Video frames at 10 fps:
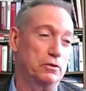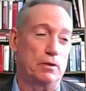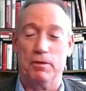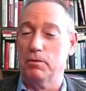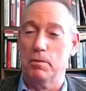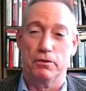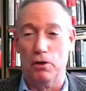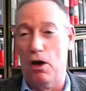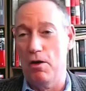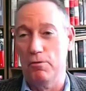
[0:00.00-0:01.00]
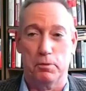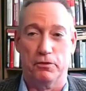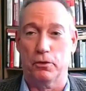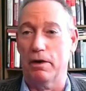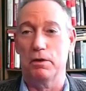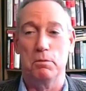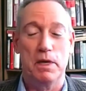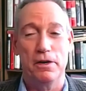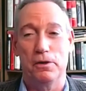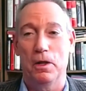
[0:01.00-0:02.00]
something from the Psalms before every
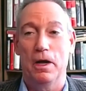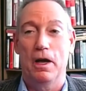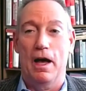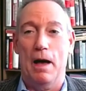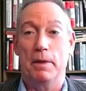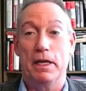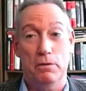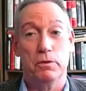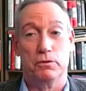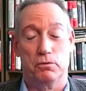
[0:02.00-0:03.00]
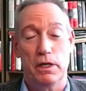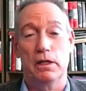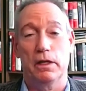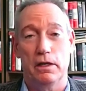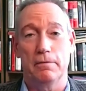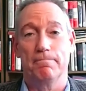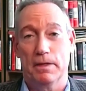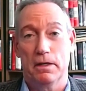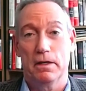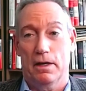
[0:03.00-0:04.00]
meal. I mean, it was really,
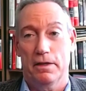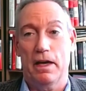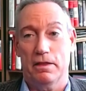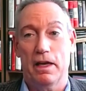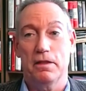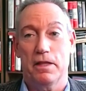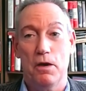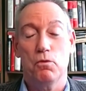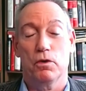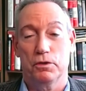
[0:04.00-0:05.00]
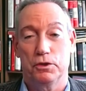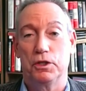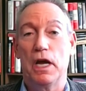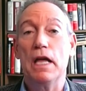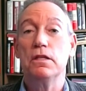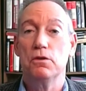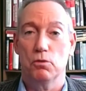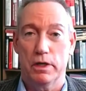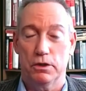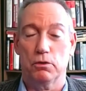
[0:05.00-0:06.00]
they were
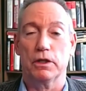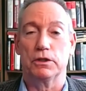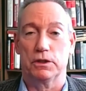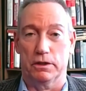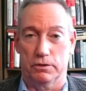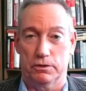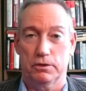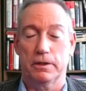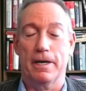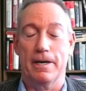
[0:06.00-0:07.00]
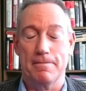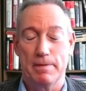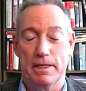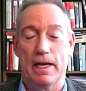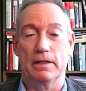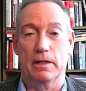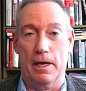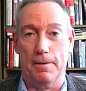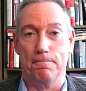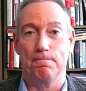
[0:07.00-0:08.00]
genuine Christians in that
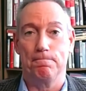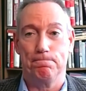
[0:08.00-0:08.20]
day.